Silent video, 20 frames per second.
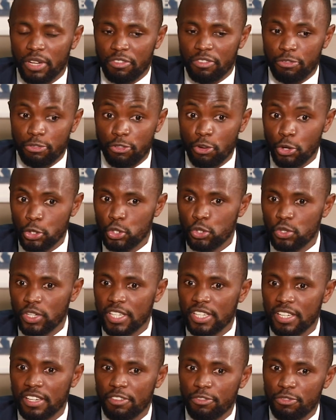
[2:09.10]

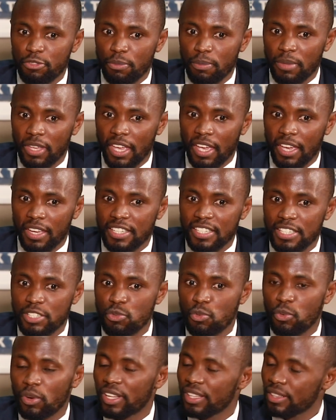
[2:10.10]
fortunately for me, I
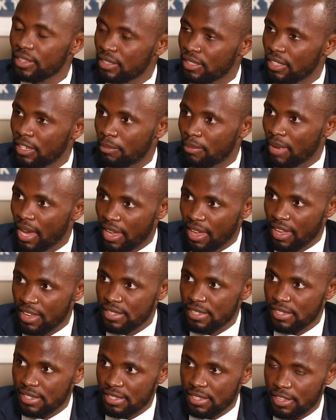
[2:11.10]
did well in my
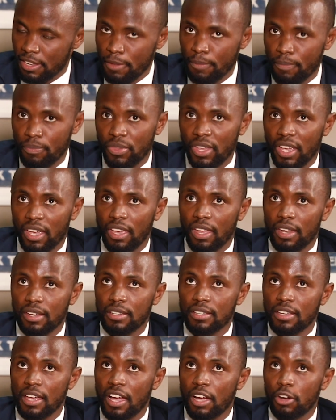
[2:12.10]
KCC
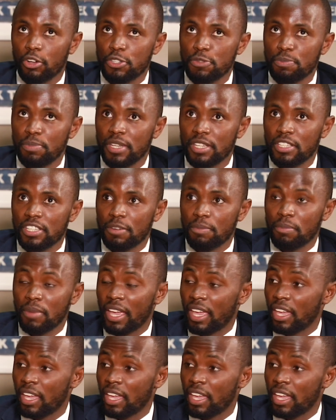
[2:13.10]
and I was picked up by